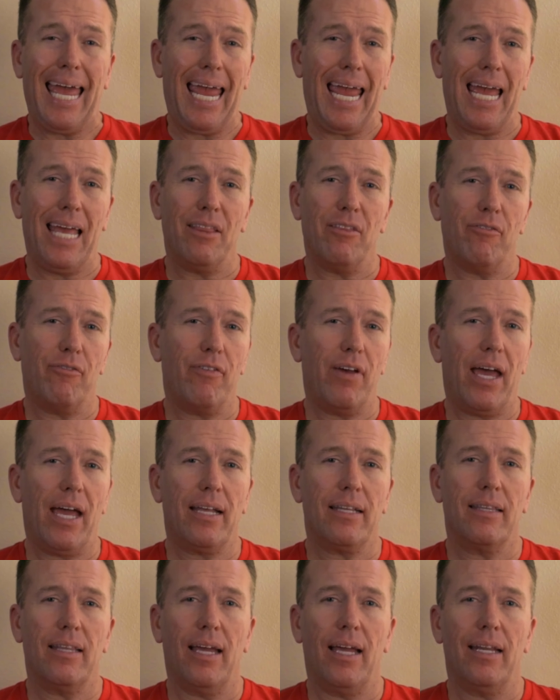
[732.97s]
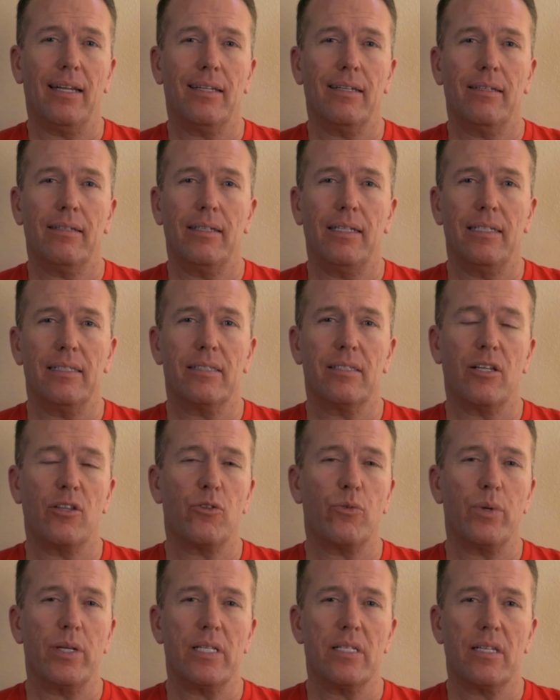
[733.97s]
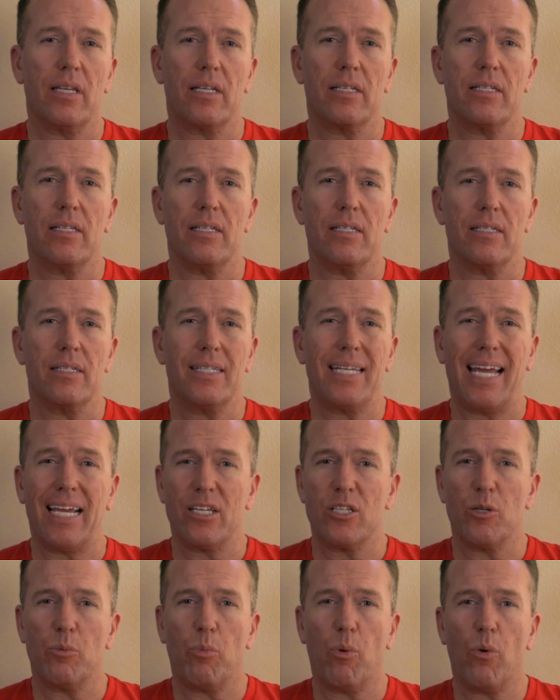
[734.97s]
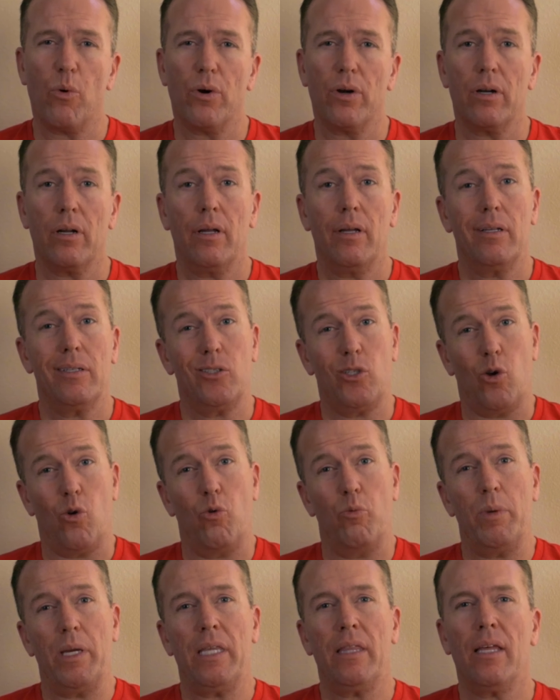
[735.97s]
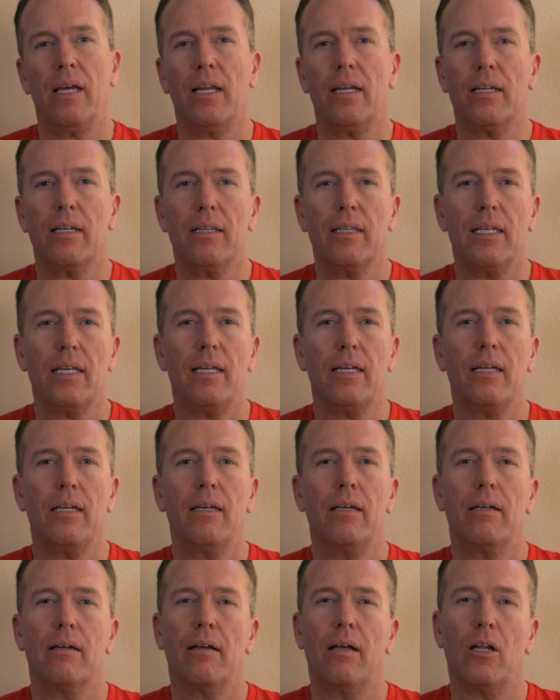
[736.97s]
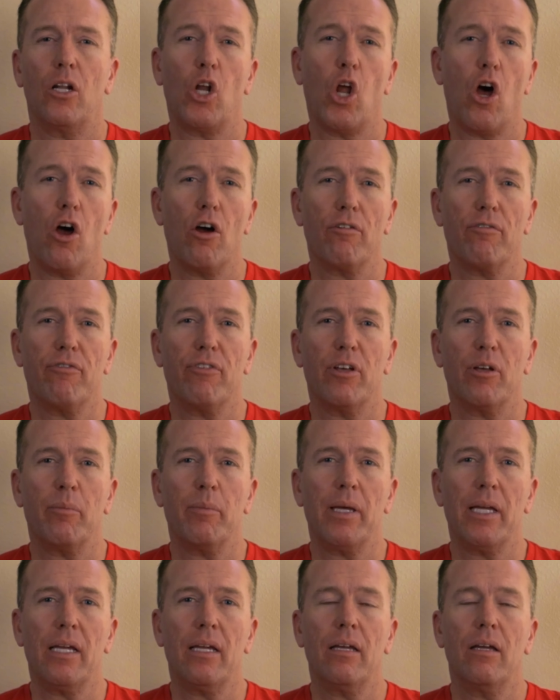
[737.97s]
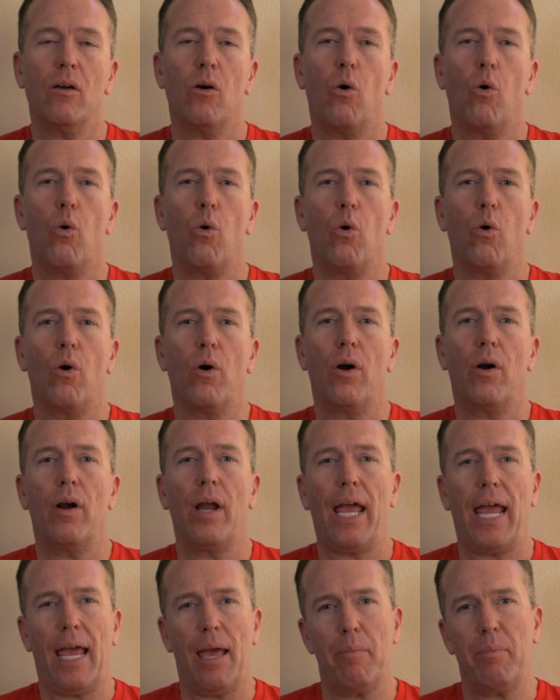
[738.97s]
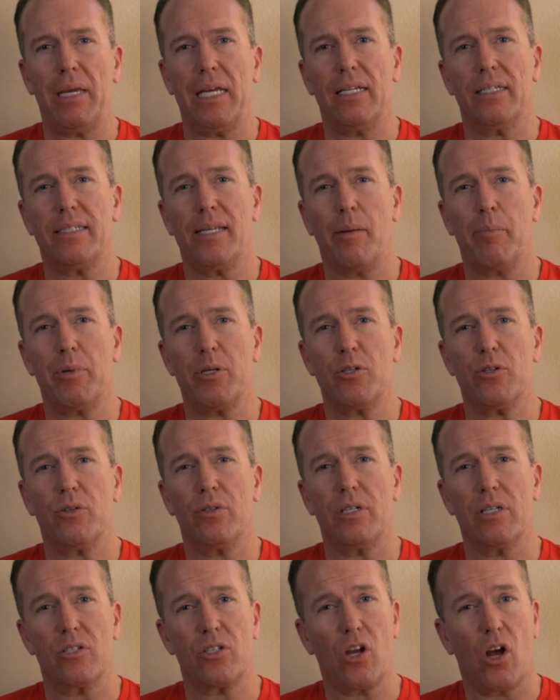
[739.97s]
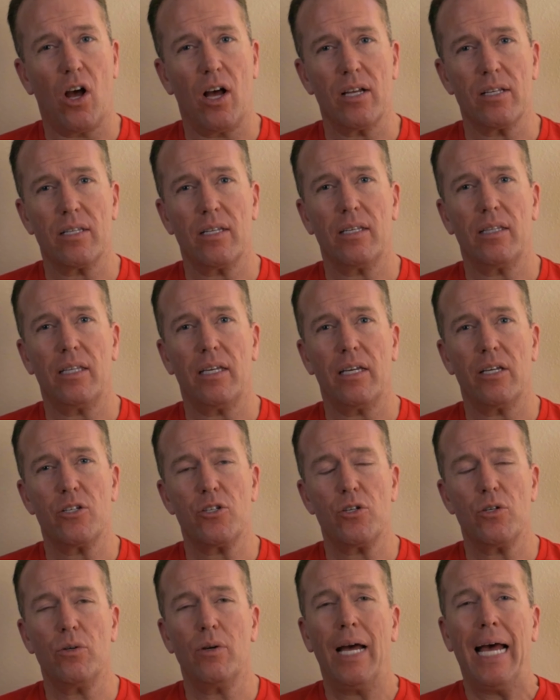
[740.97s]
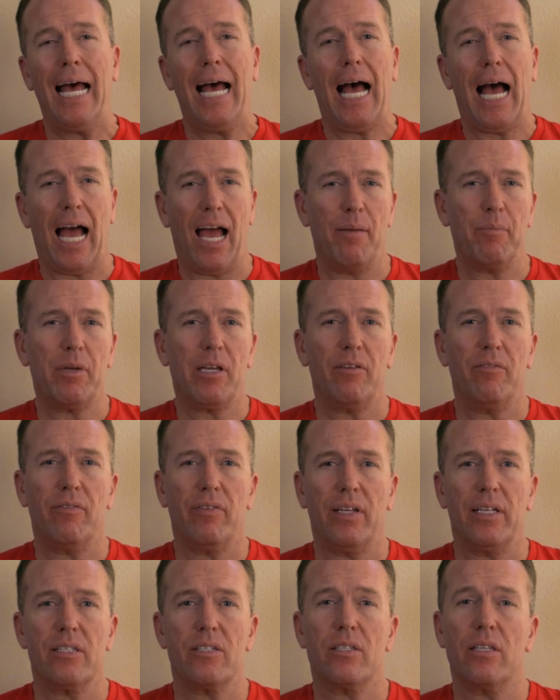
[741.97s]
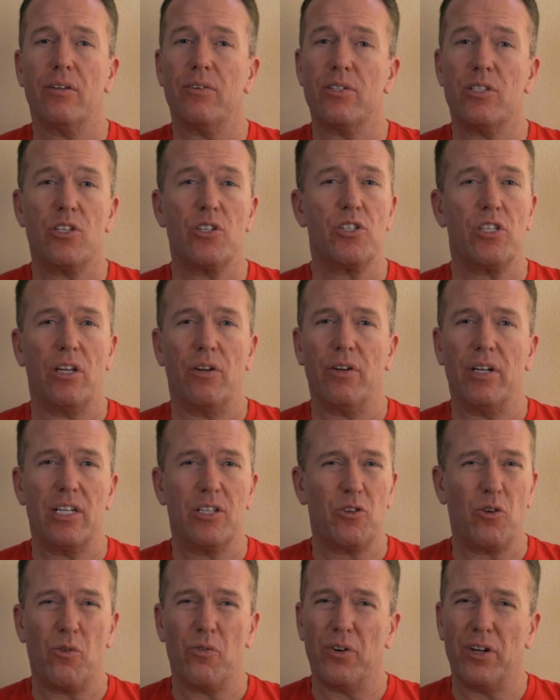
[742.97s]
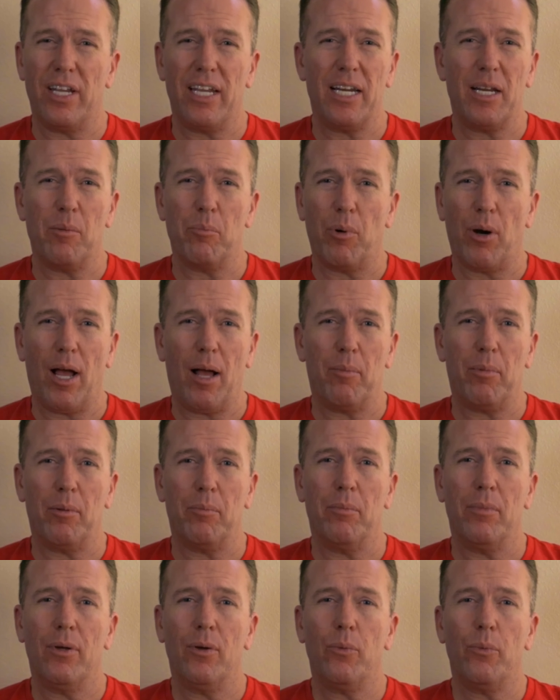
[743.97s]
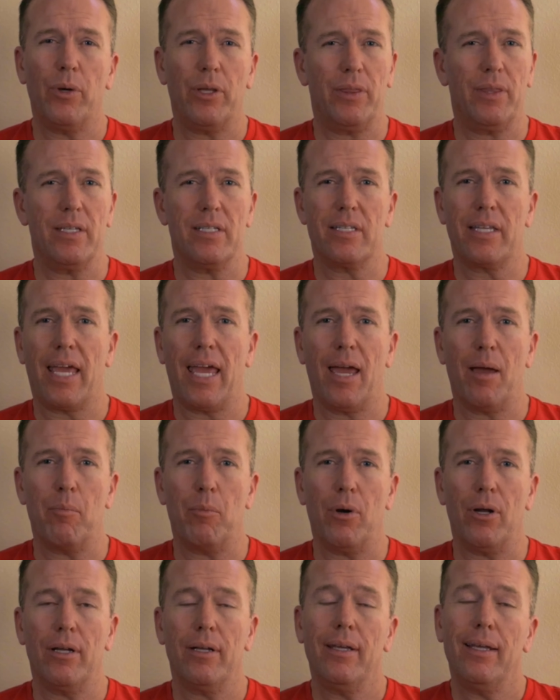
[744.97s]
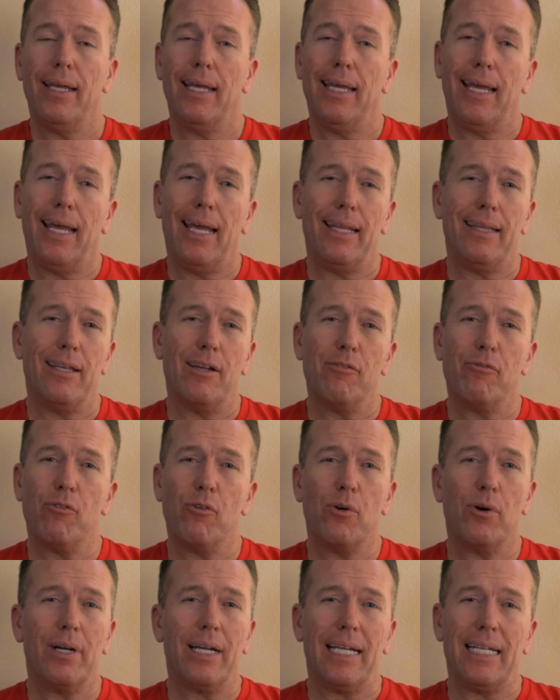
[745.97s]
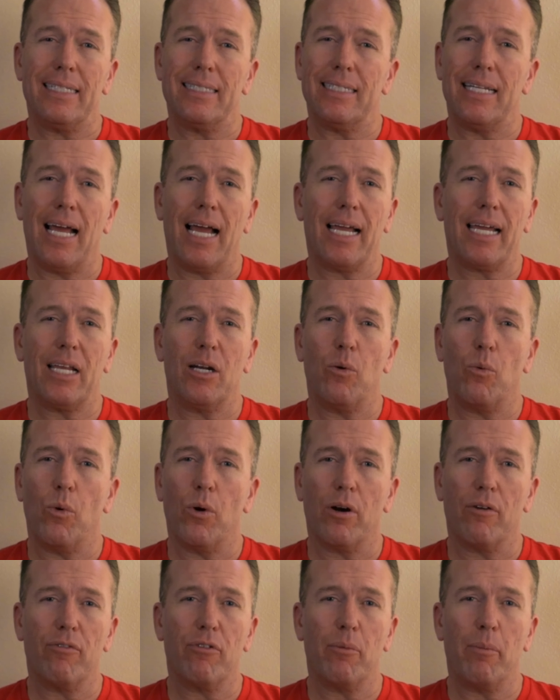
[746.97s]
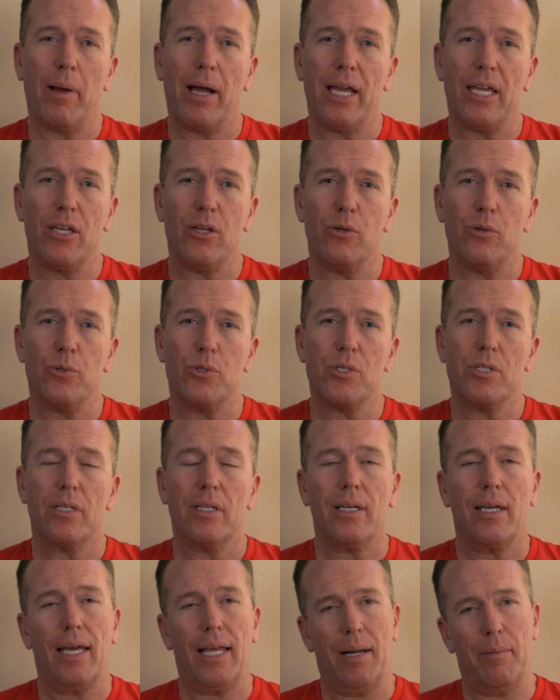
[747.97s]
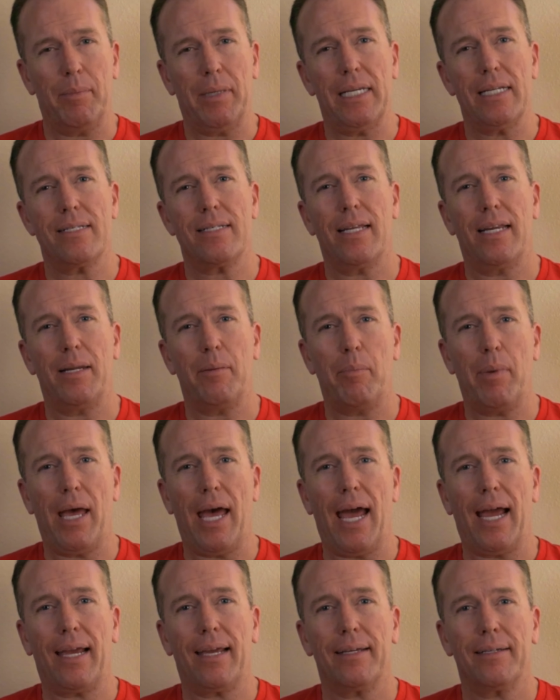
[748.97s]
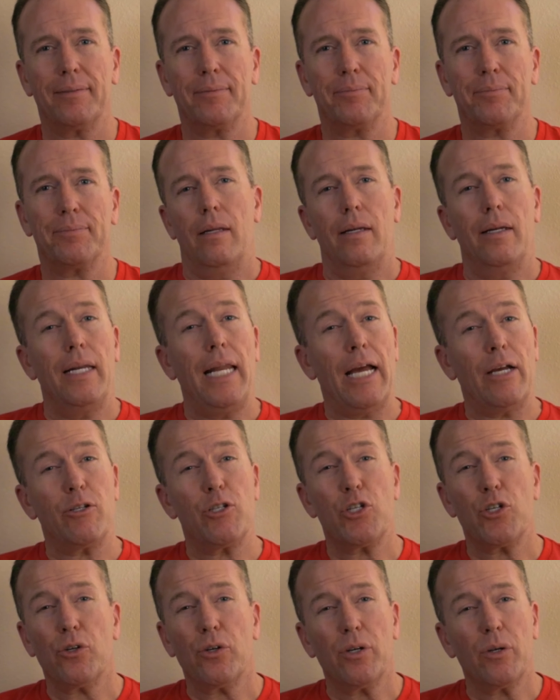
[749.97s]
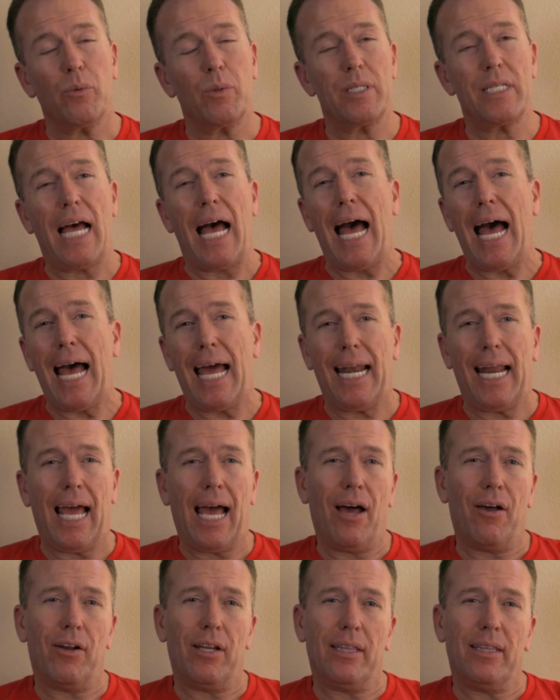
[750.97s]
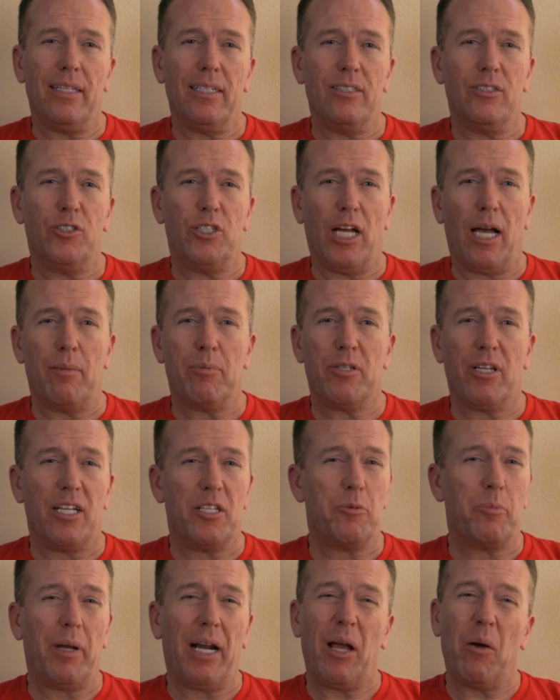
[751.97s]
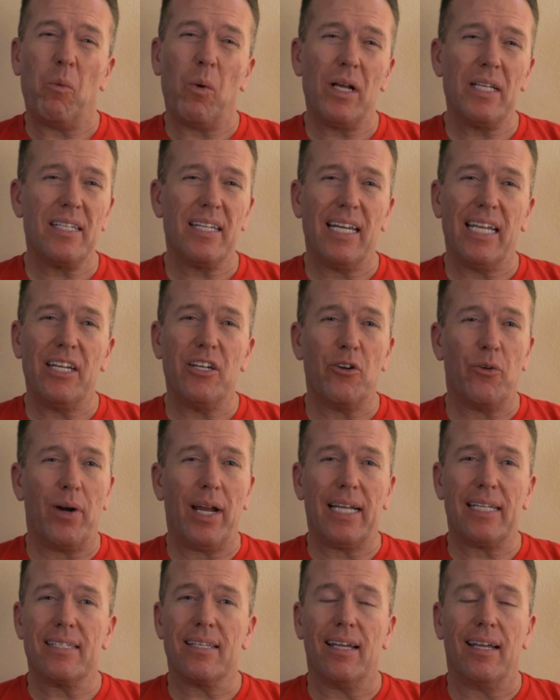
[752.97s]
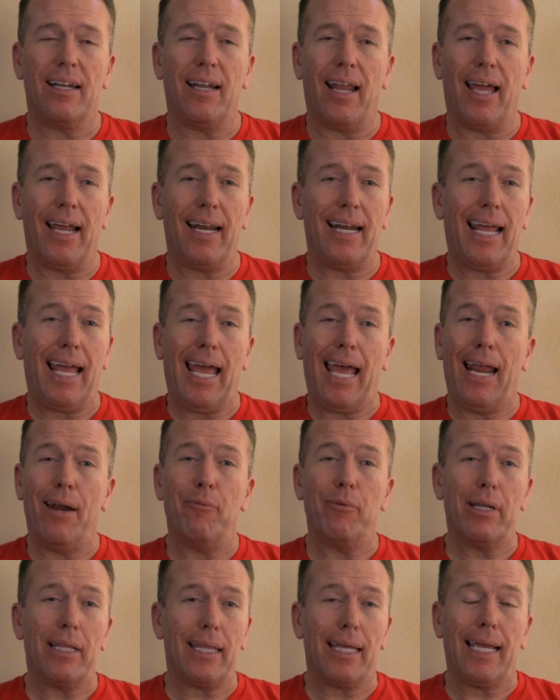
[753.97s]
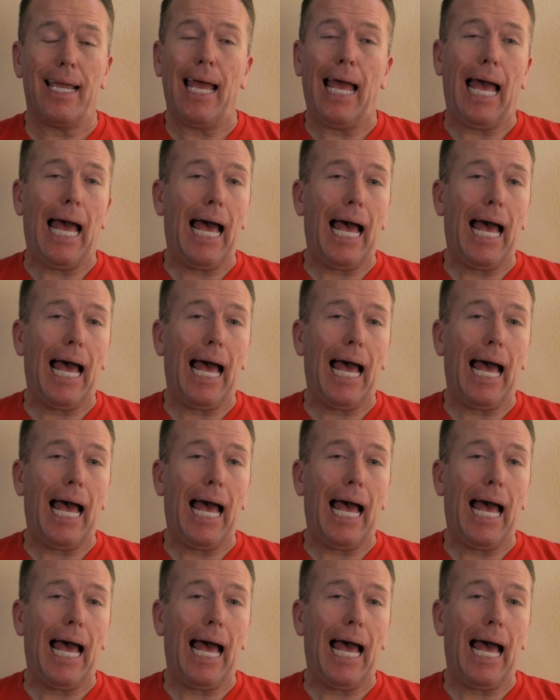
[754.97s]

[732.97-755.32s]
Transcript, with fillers: and the fact that Insta360's tech support told me that the uh, long filming or ambient temperature is causing the issue, I'm convinced there is a serious overheating problem with this camera and therefore it's not going to work for my use and I'm going to send it back. Now sure it was hot out at these job sites but I wasn't in direct sunlight and really